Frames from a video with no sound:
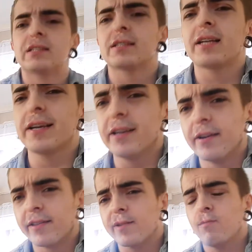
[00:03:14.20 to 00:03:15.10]
the thing
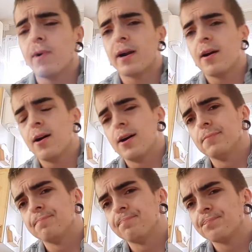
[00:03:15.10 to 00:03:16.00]
is, when
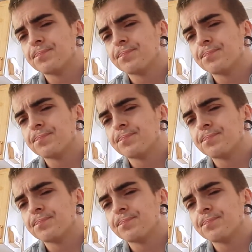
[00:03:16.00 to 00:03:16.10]
um,